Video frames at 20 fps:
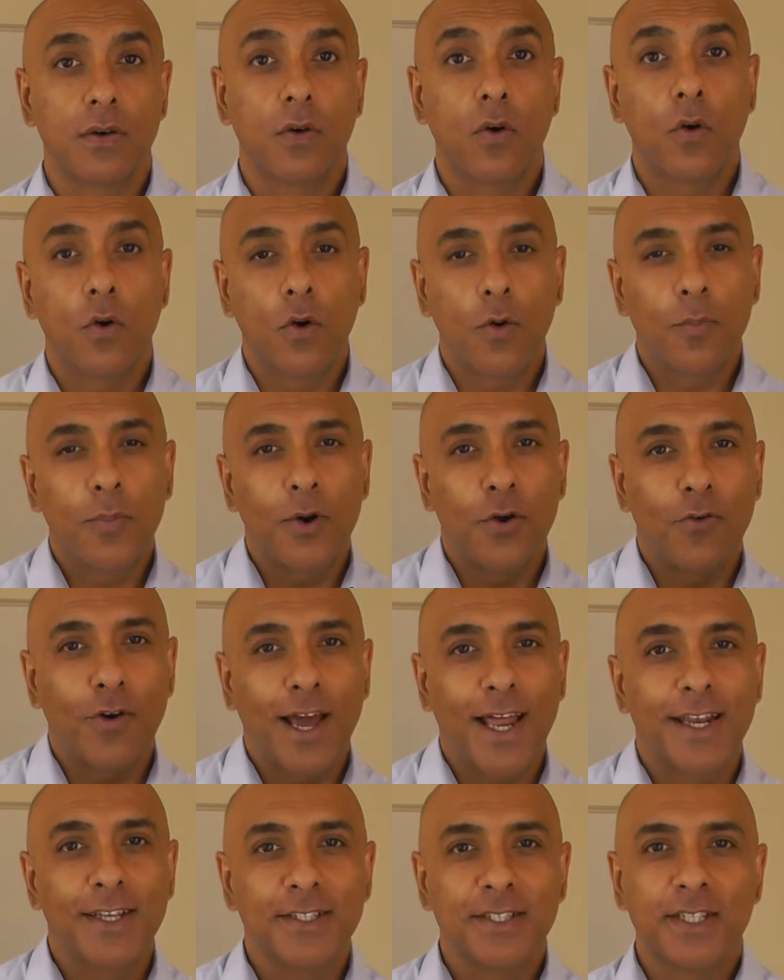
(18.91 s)
or
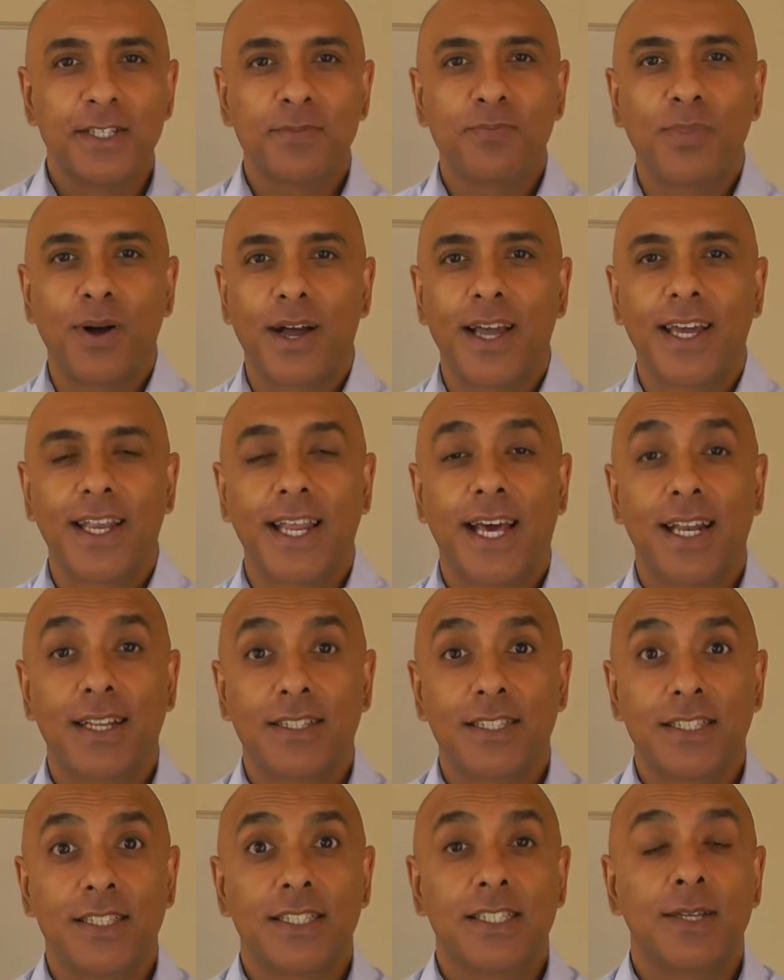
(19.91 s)
paralysis by
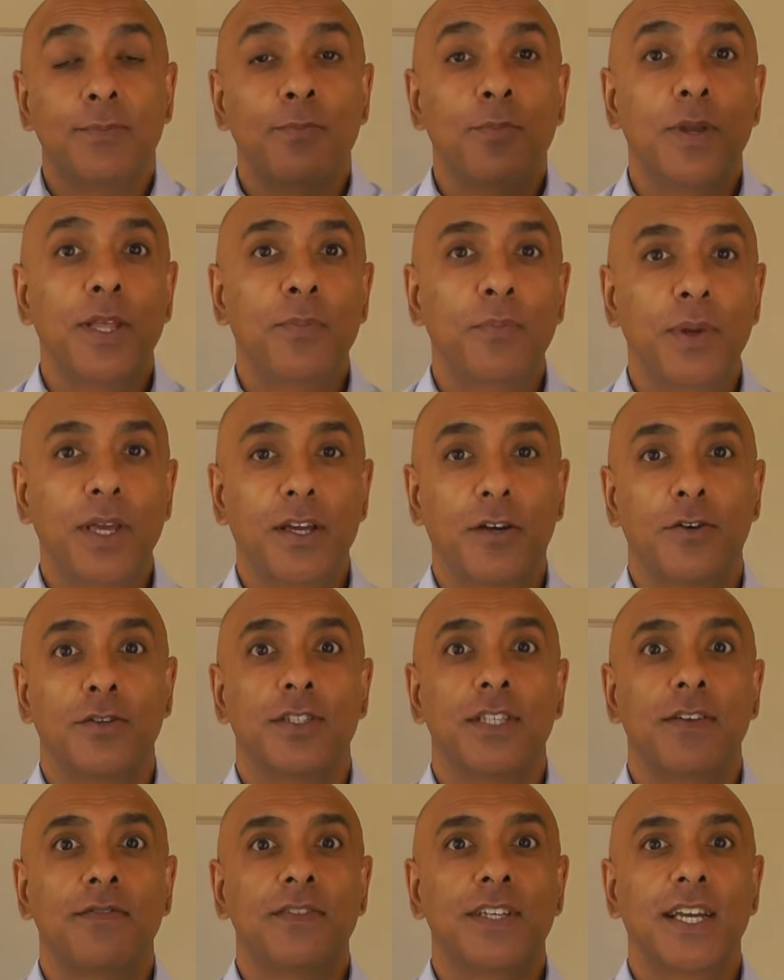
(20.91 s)
analysis simply
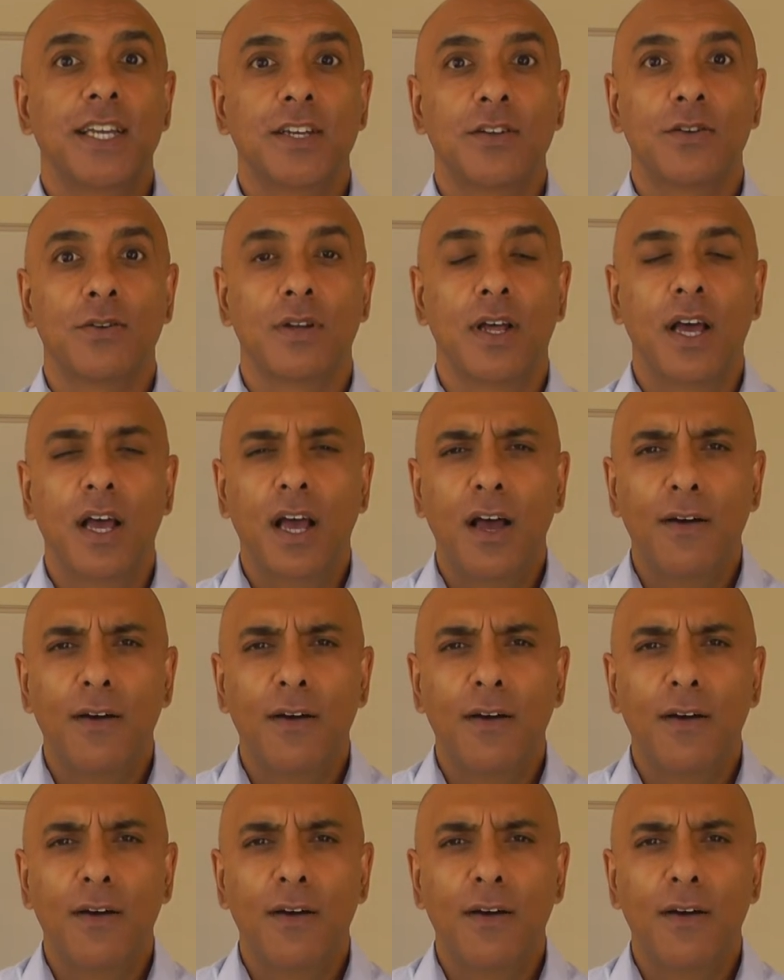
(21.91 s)
because they've taken on